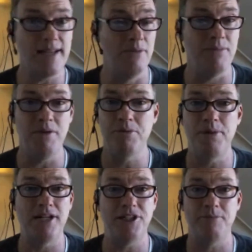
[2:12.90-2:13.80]
to help me
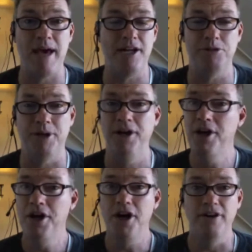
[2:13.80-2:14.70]
with project management.
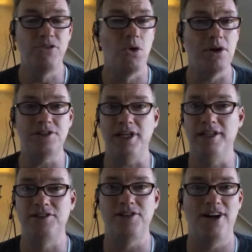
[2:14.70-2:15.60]
Of course,
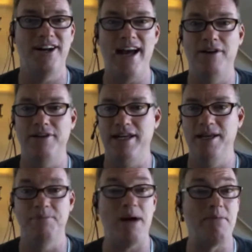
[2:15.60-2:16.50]
it started out
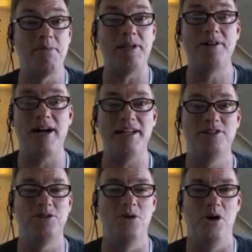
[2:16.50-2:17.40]
in probably
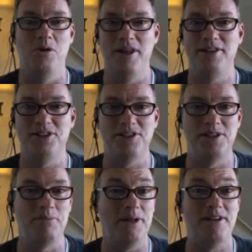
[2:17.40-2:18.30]
grade school with
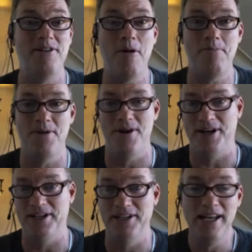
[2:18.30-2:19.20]
just simply a
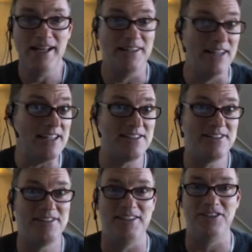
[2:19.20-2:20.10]
notebook and lists
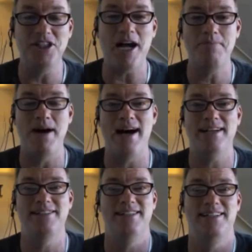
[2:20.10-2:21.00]
and check
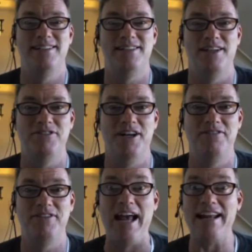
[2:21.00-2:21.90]
boxes
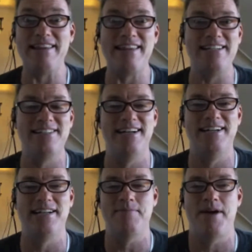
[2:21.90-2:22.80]
of getting things
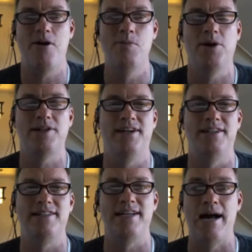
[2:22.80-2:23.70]
done to get my homework
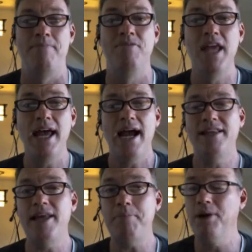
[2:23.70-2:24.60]
done on time.
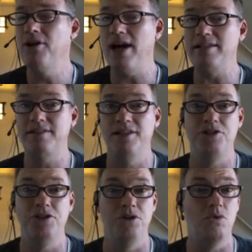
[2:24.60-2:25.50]
And that progressed
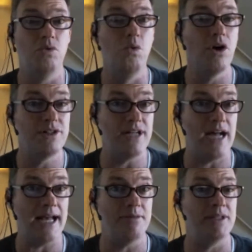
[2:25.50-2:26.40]
into Word
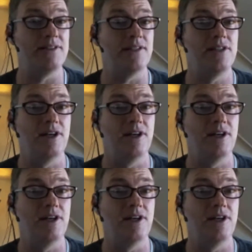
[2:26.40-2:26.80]
documents,